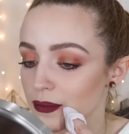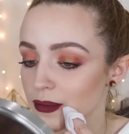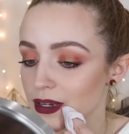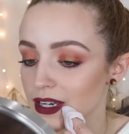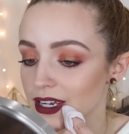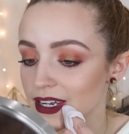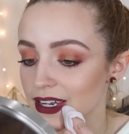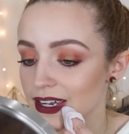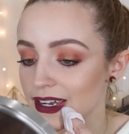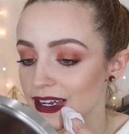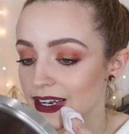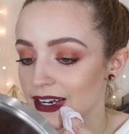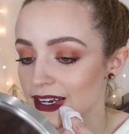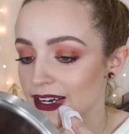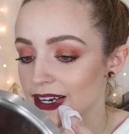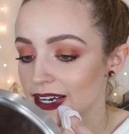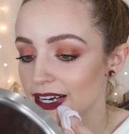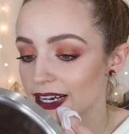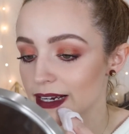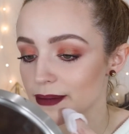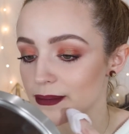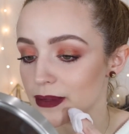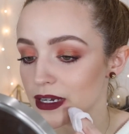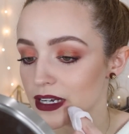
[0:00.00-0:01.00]
My
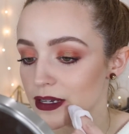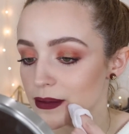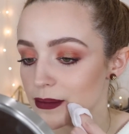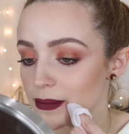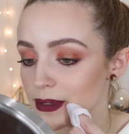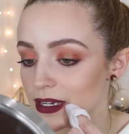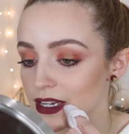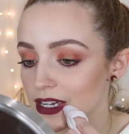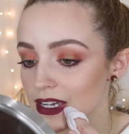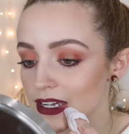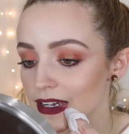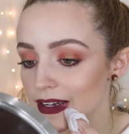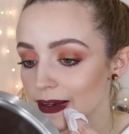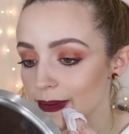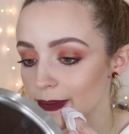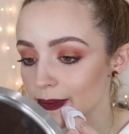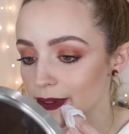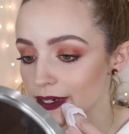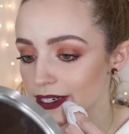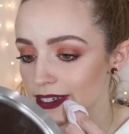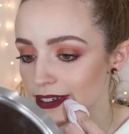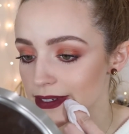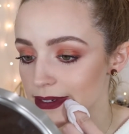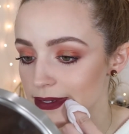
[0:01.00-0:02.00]
hair, my makeup,
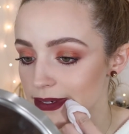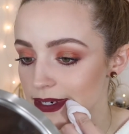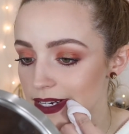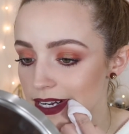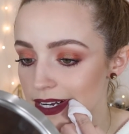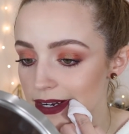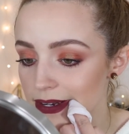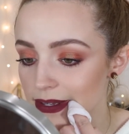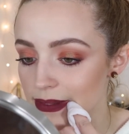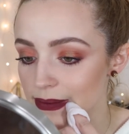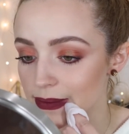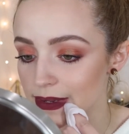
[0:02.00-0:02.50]
what is wrong with